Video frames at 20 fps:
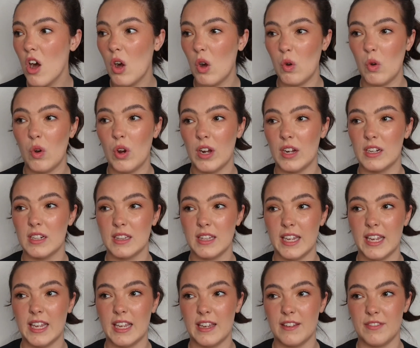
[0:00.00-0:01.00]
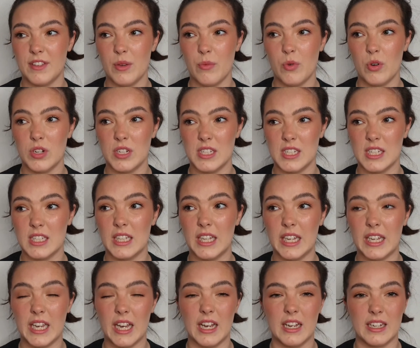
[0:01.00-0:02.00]
or like if you wanted
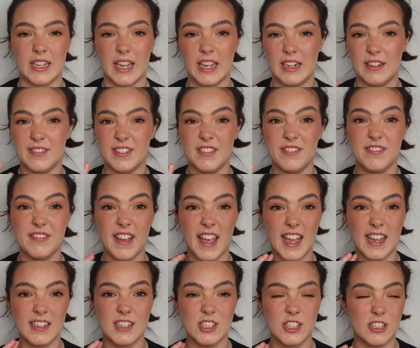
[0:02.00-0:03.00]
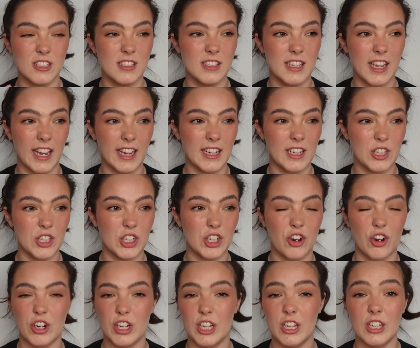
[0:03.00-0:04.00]
like a kind of infection kind of look,
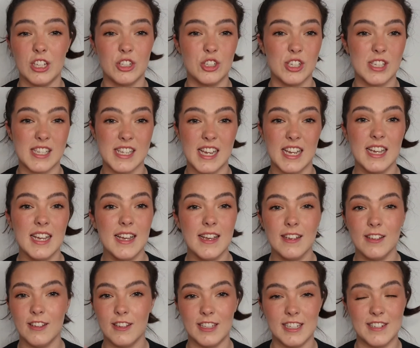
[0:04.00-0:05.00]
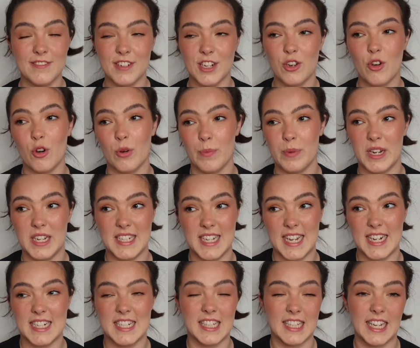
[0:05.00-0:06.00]
or you could use it, you could even incorporate it
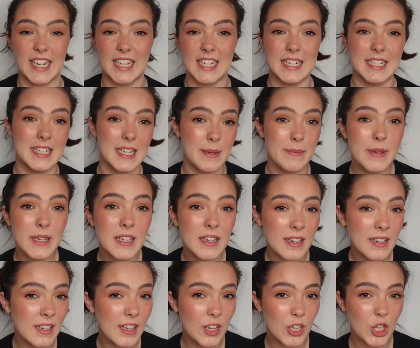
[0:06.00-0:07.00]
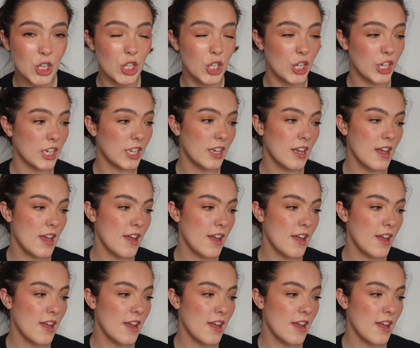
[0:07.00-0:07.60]
into like a demon look.